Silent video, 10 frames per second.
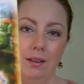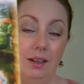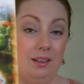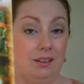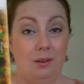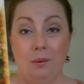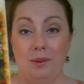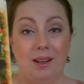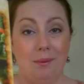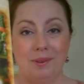I didn't know what
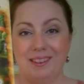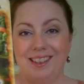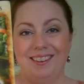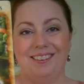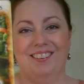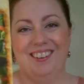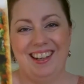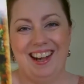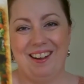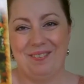that was either when
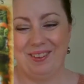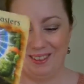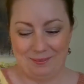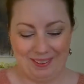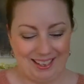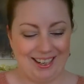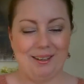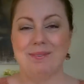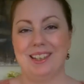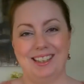I first began.
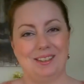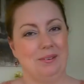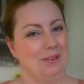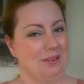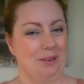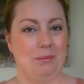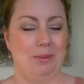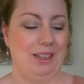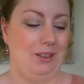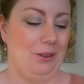I'm telling you, I was a
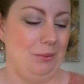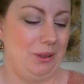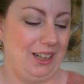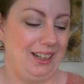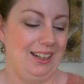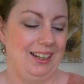complete newbie.